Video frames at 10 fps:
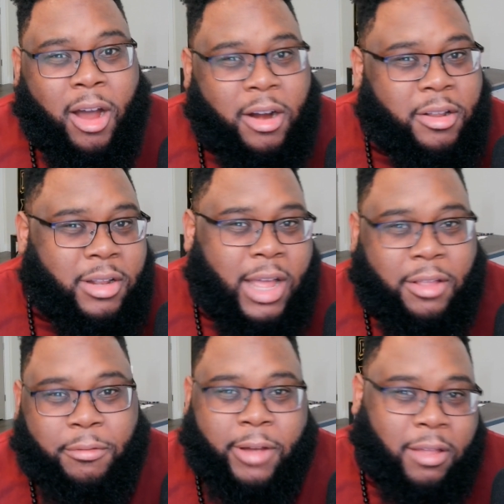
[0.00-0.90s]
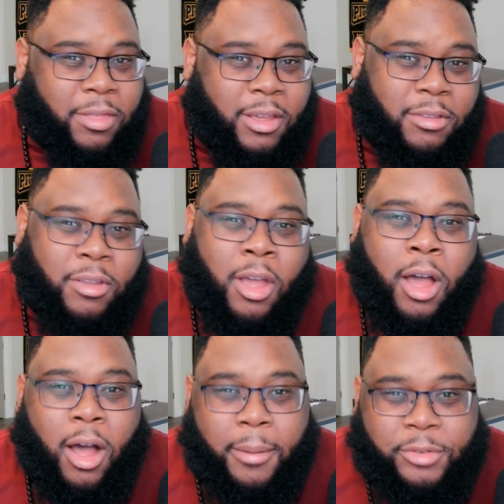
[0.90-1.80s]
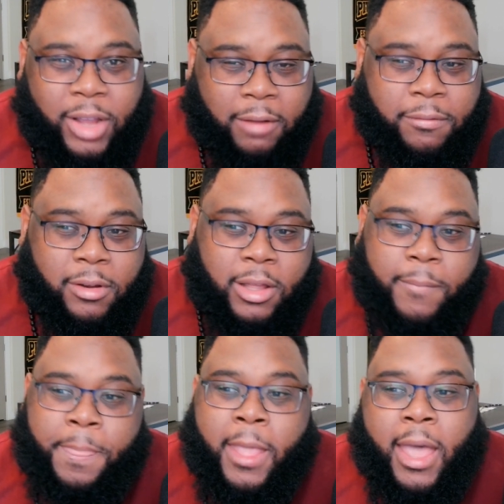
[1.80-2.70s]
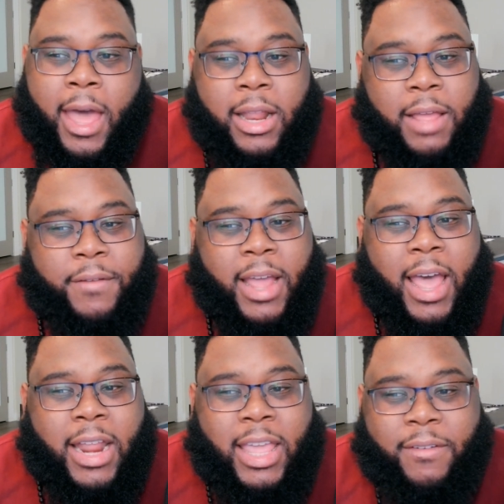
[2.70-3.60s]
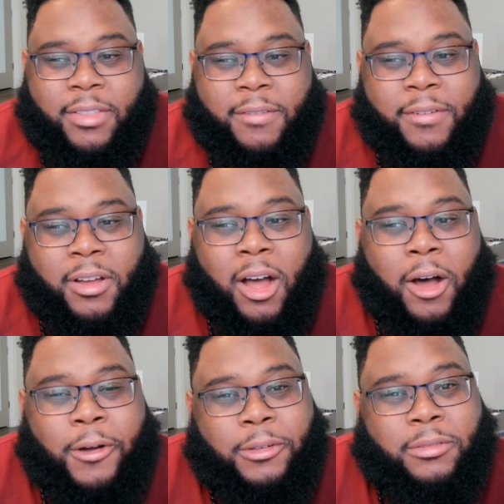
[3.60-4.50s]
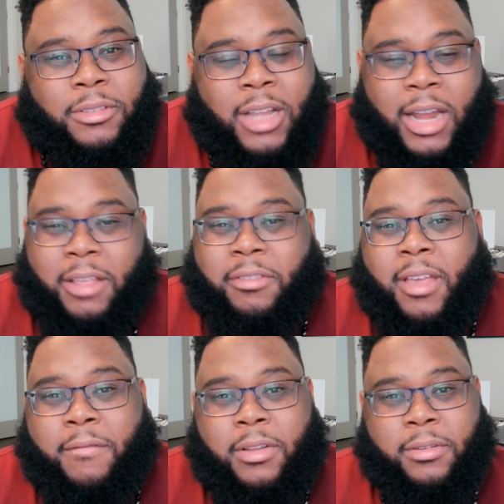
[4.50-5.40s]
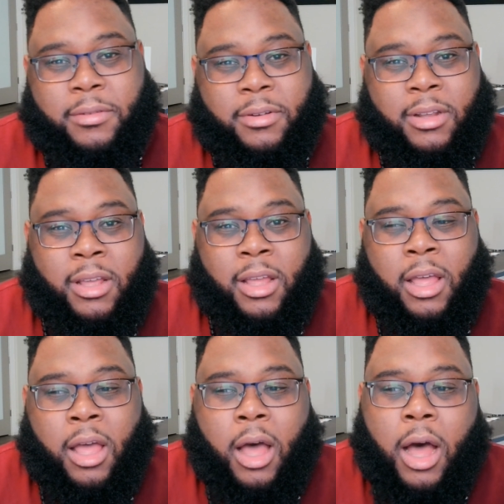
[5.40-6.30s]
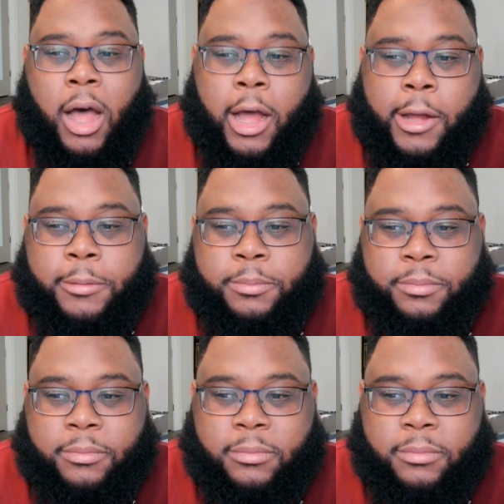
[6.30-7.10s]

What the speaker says: harder now to rank these objectively. At 11, I had to give it to Vikal, 97. Um,